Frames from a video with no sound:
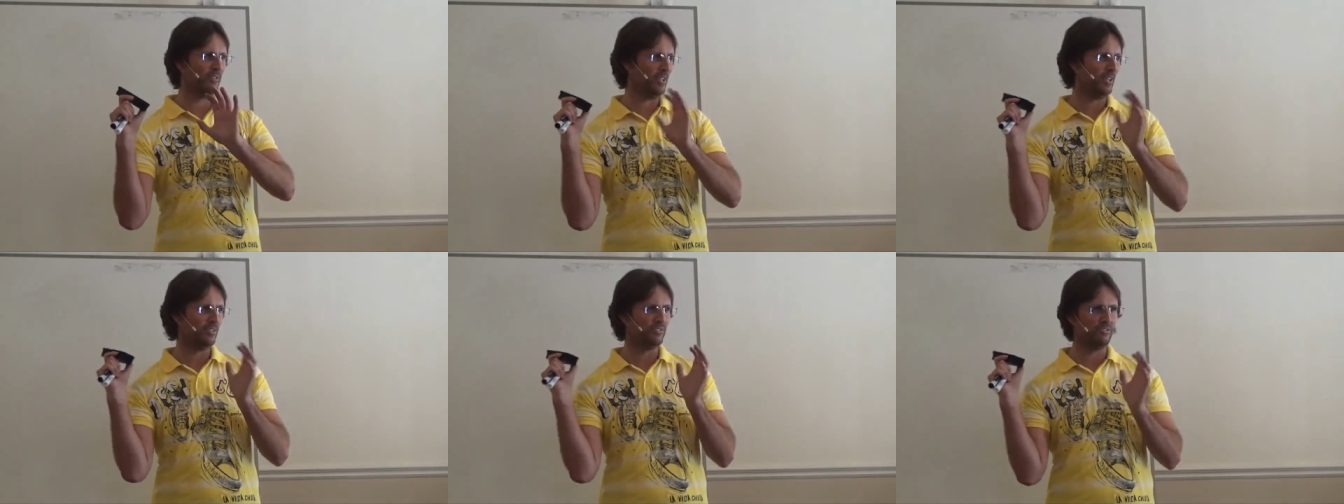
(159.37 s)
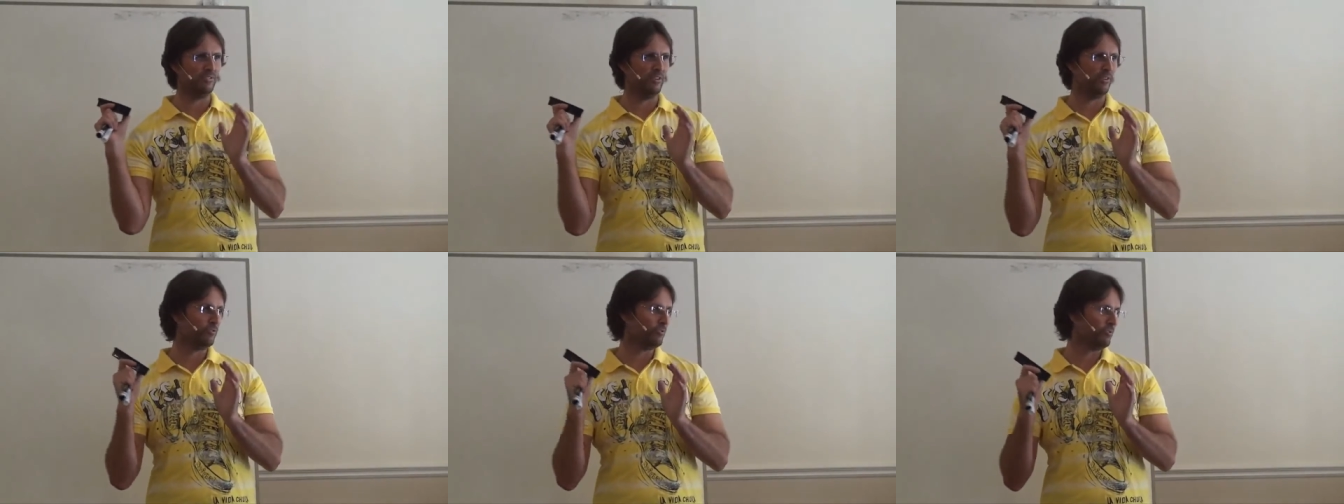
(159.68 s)
and that's
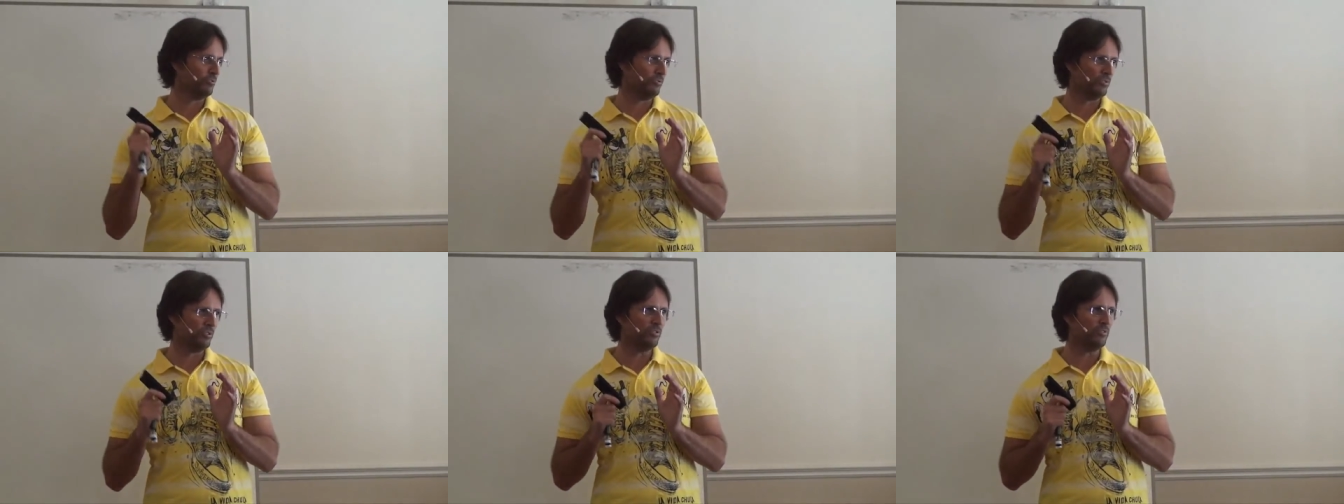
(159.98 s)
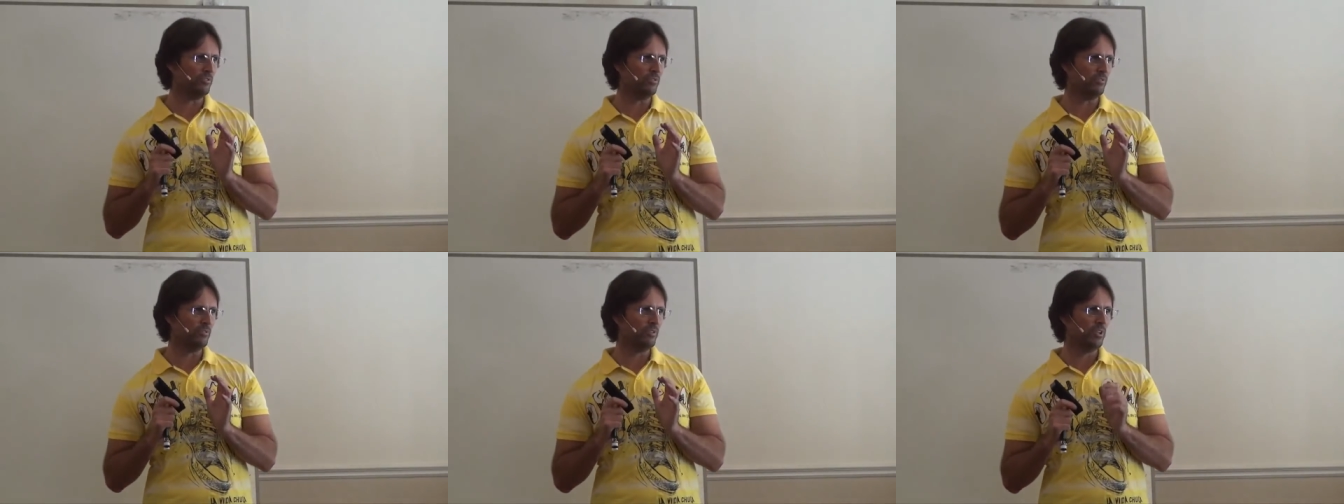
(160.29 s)
not true at
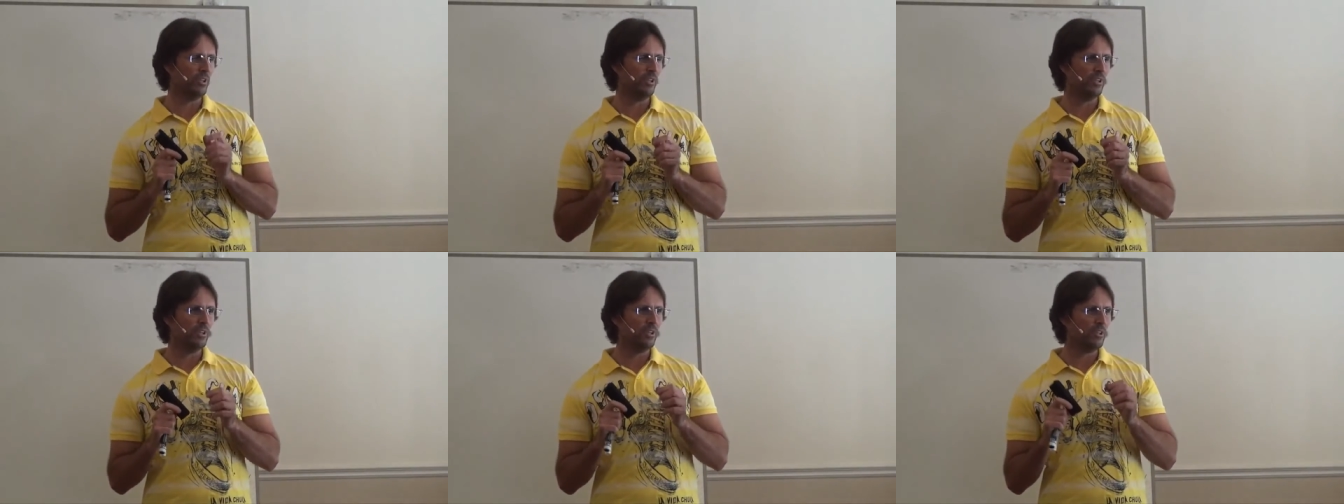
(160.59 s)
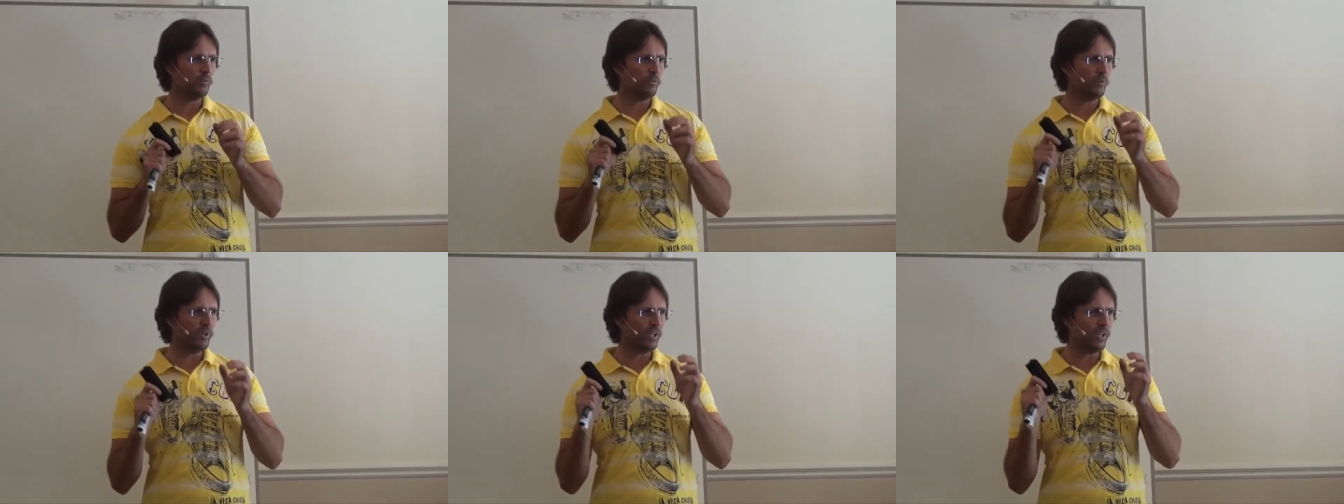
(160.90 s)
all.
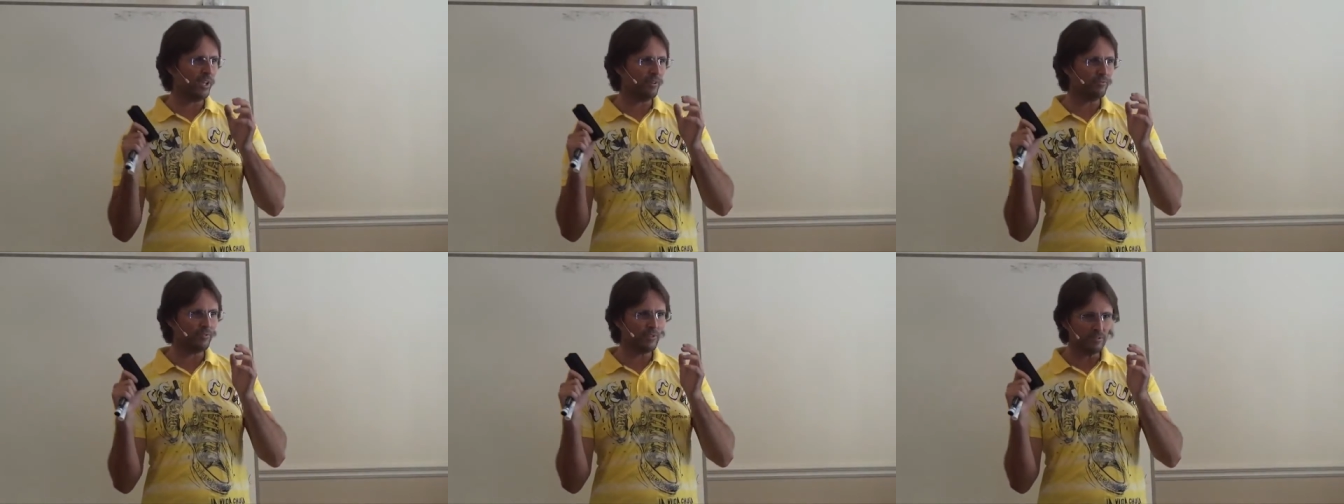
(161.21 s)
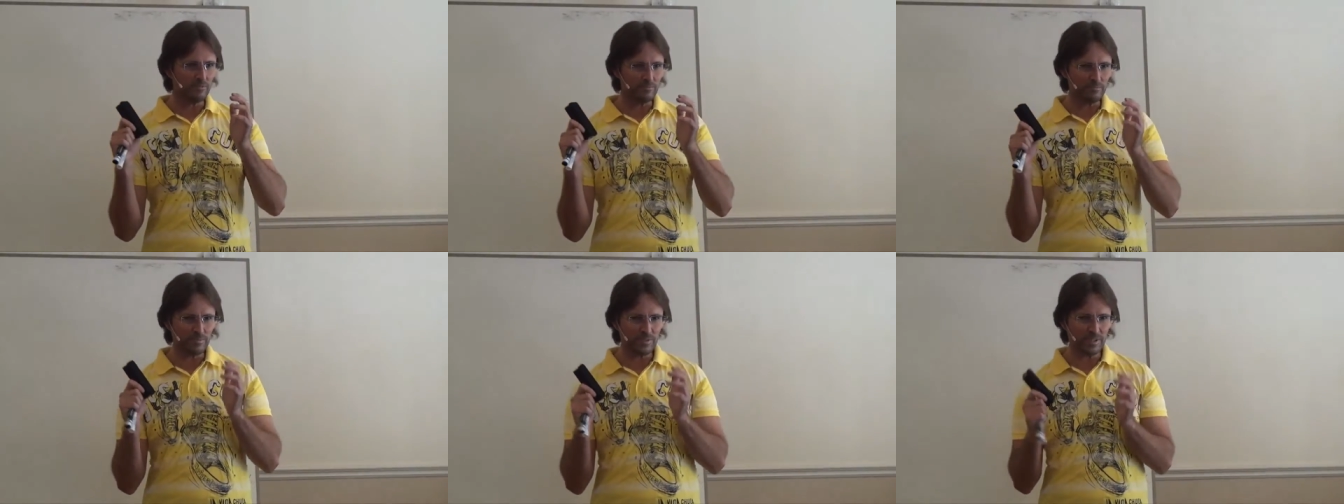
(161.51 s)
We have
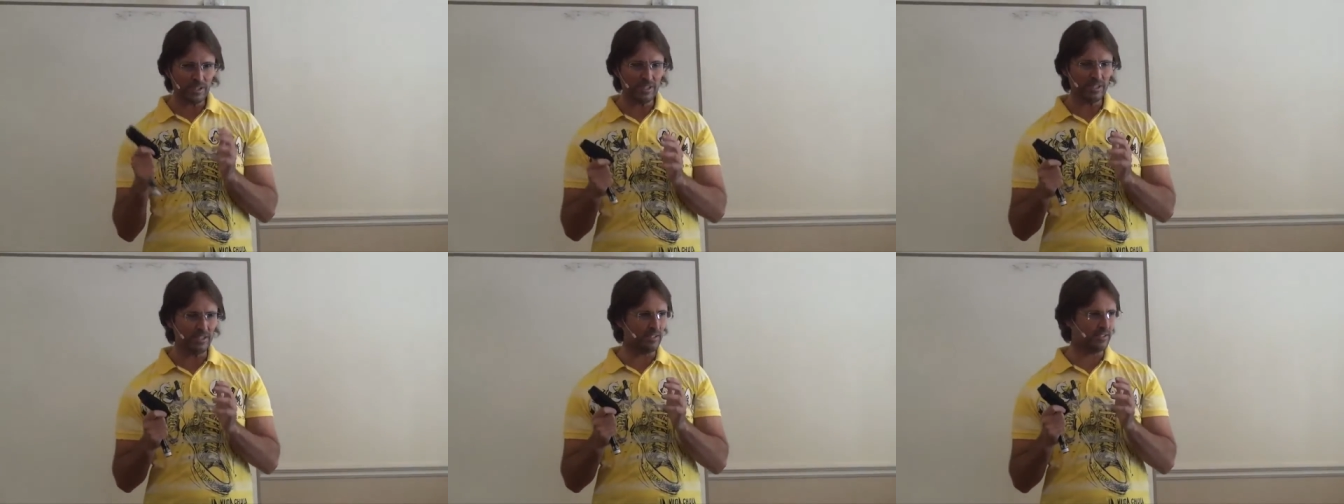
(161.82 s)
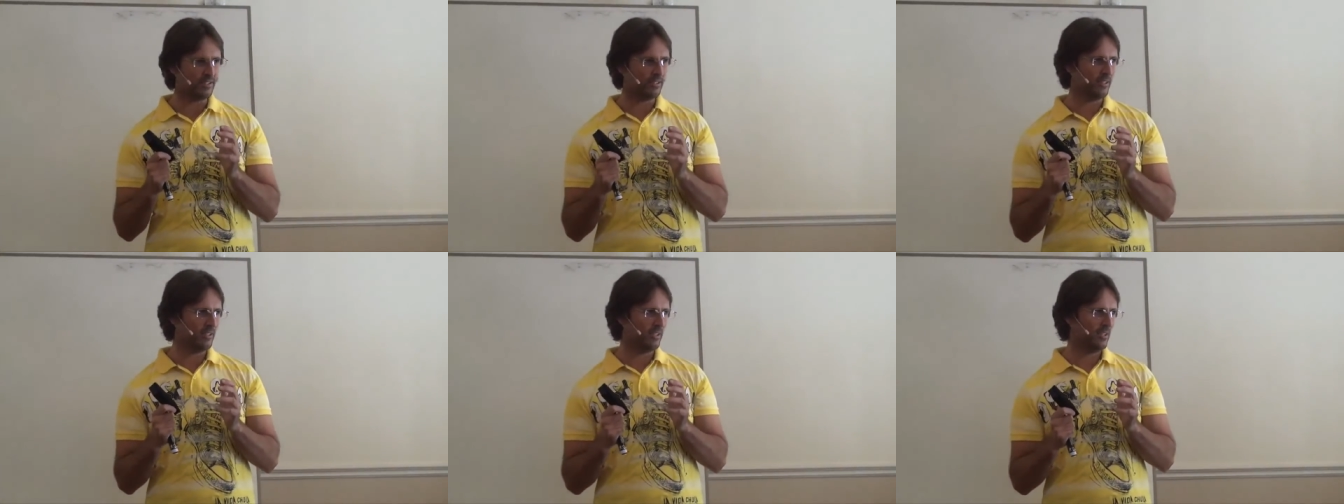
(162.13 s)

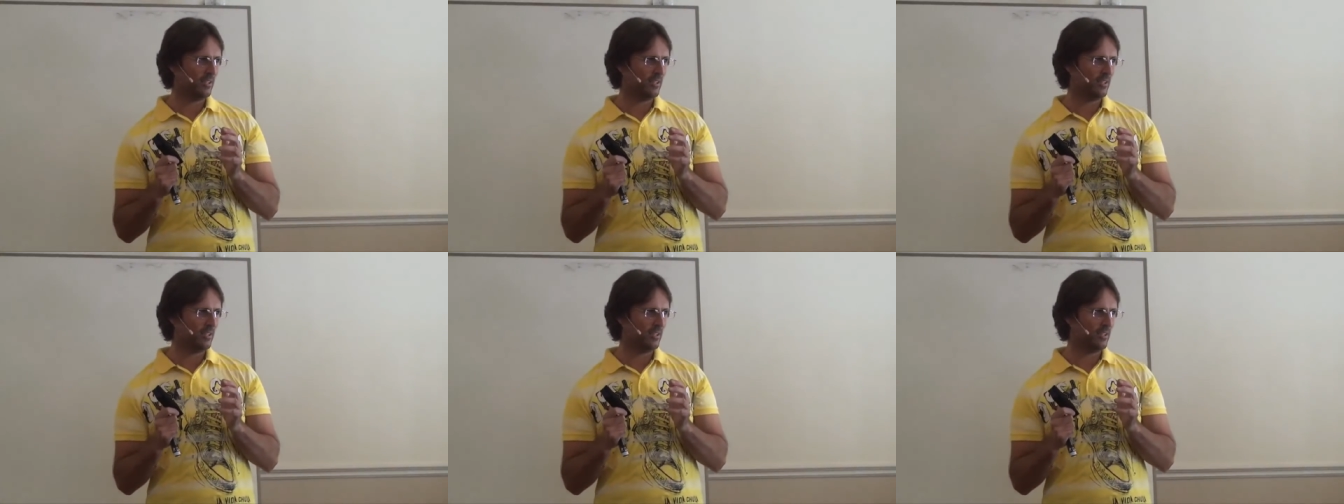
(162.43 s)
complete